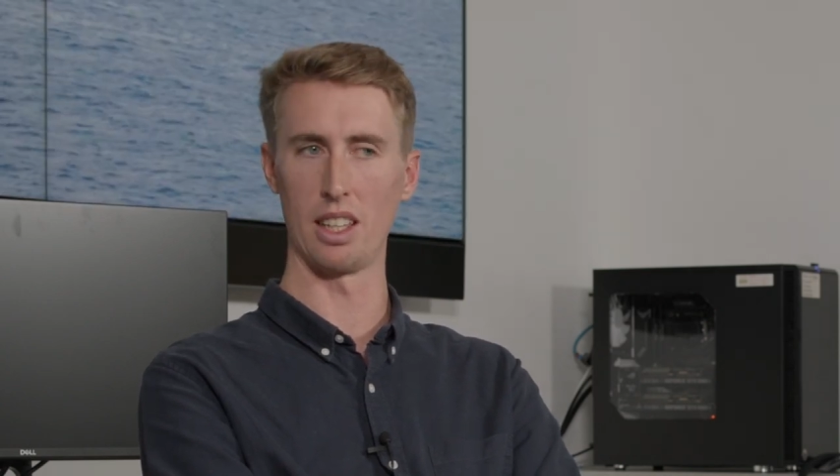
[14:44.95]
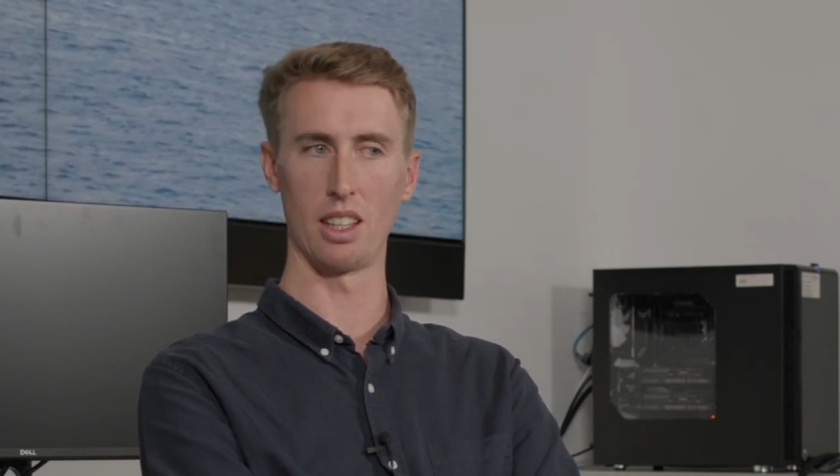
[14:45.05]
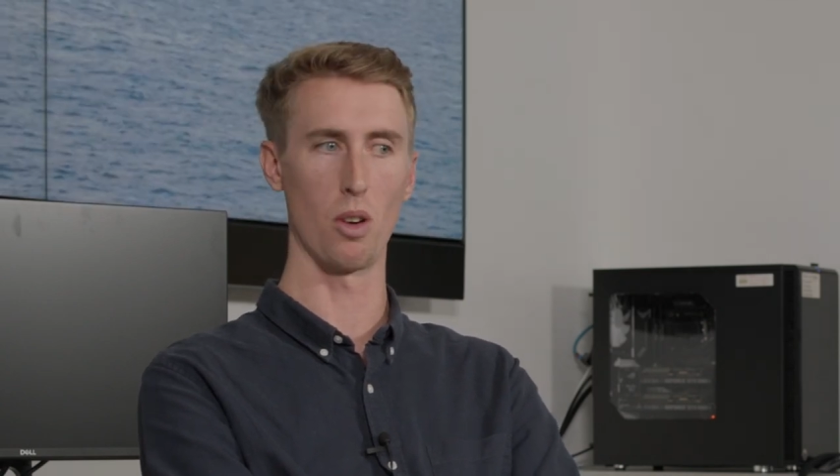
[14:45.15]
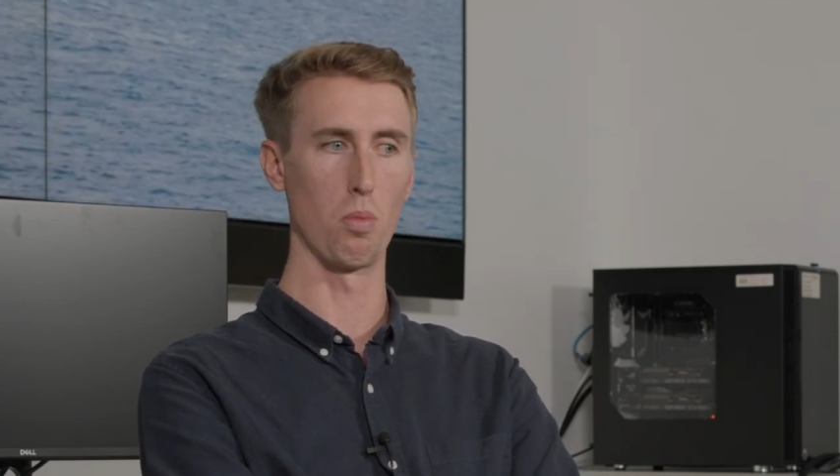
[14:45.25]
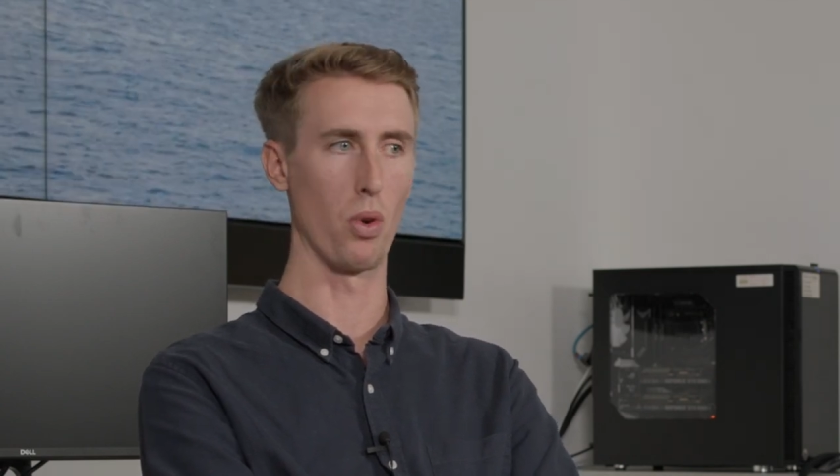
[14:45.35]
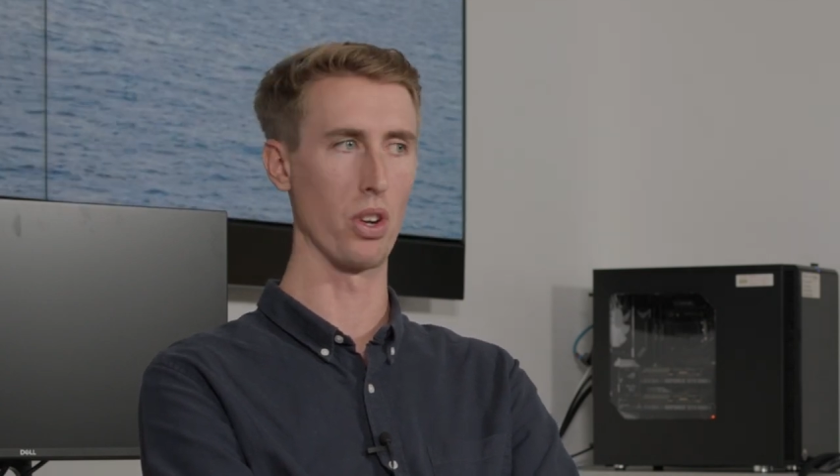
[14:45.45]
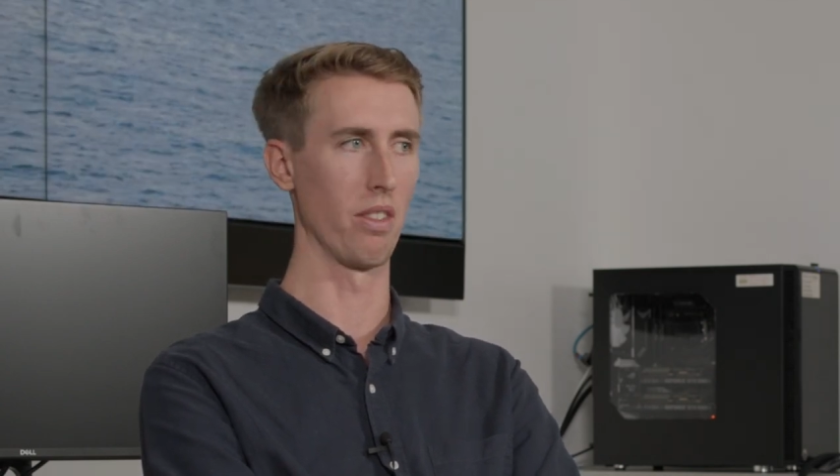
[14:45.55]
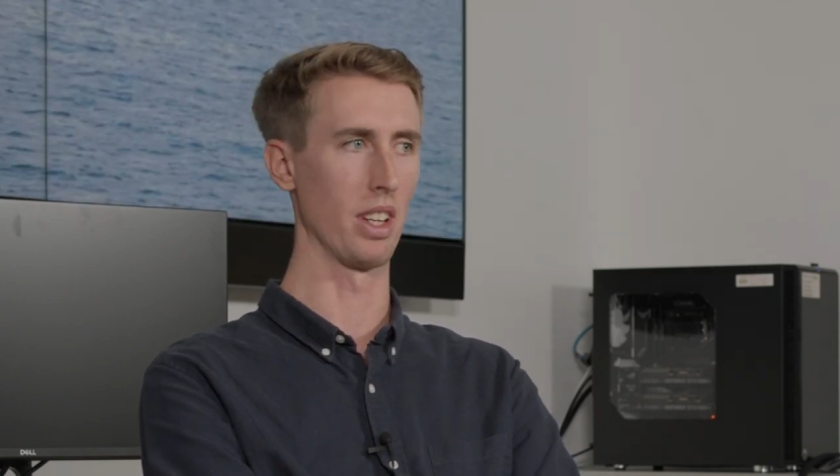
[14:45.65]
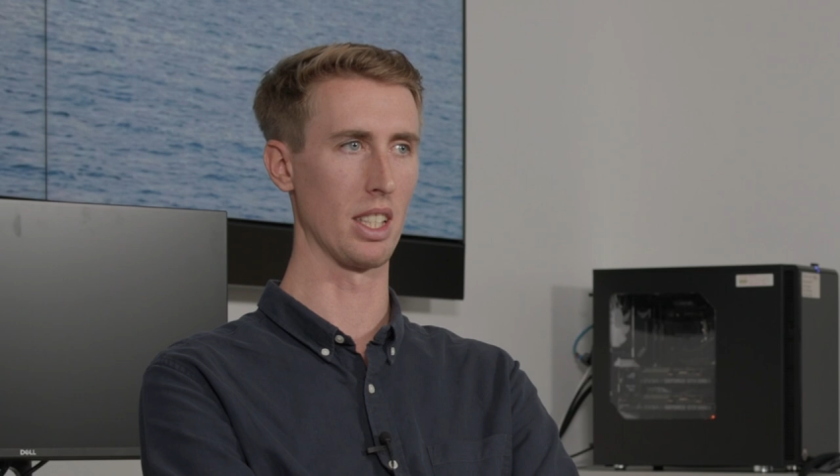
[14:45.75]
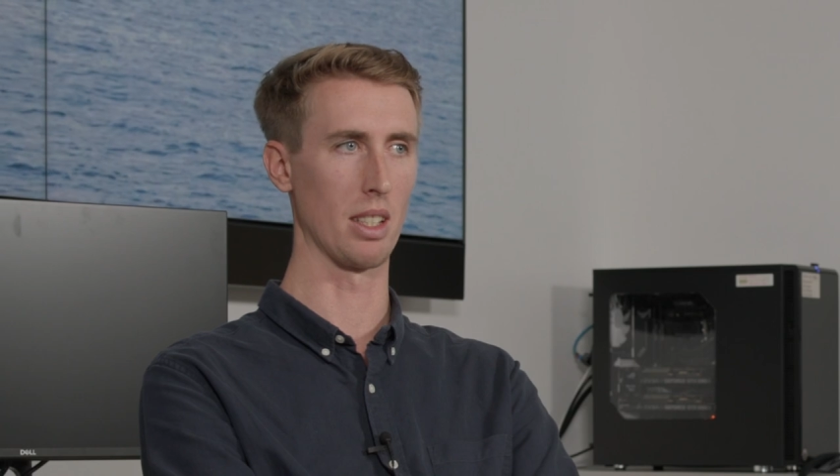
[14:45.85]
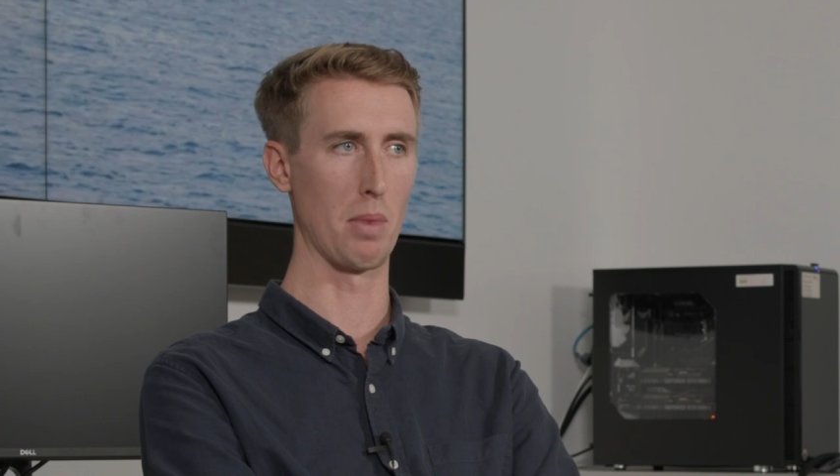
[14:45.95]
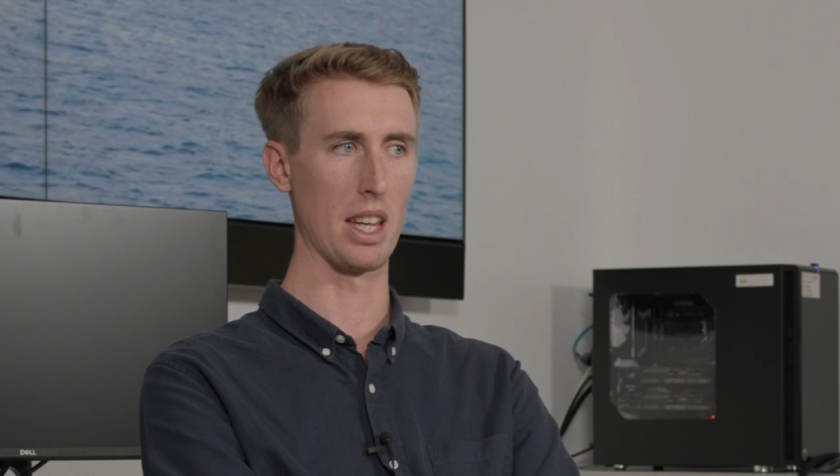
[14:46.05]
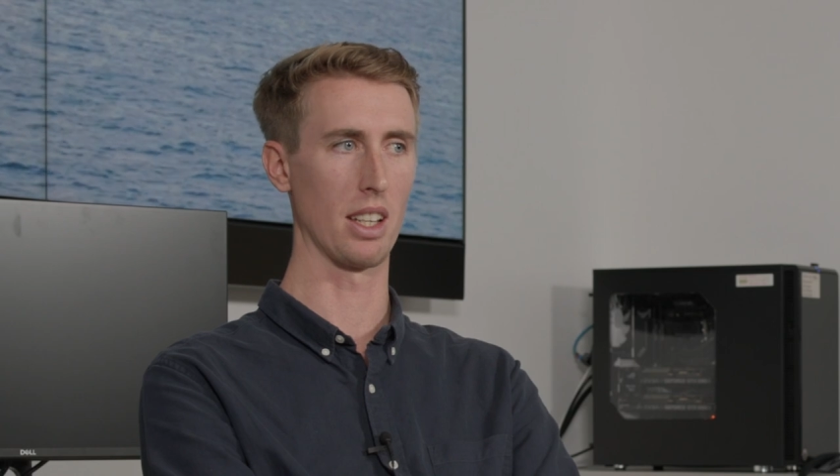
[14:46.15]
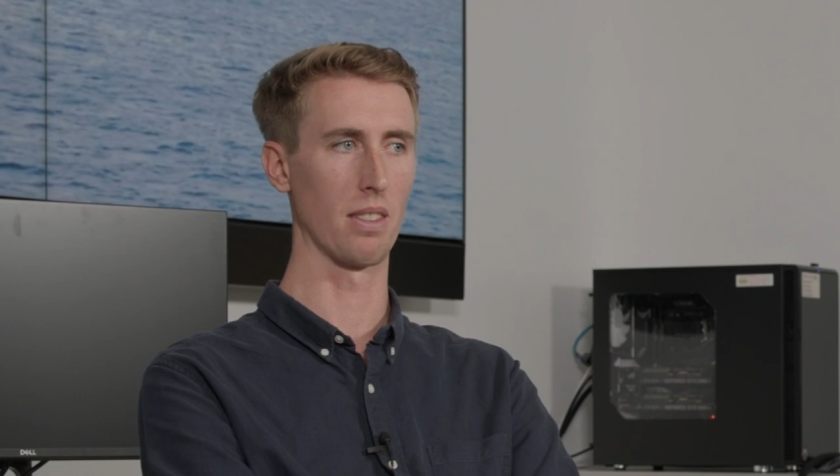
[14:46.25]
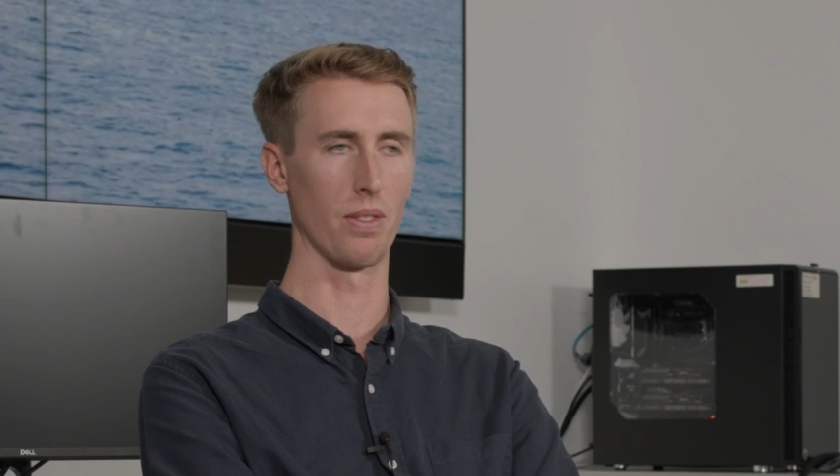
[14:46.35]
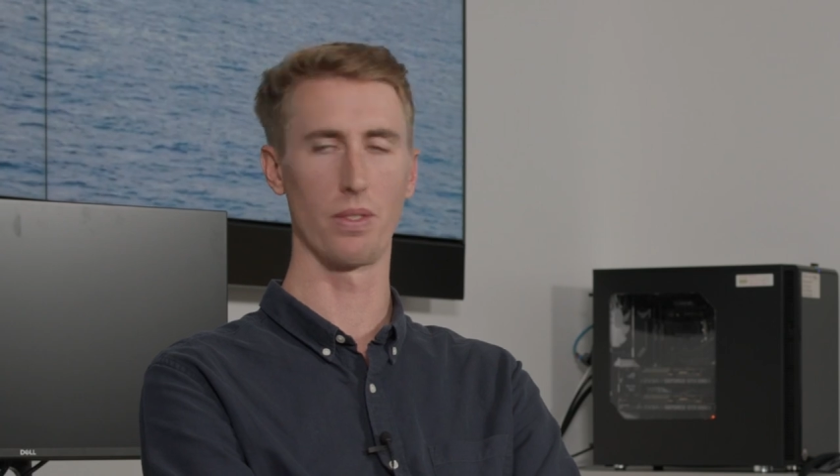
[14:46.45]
The whole point of it is to make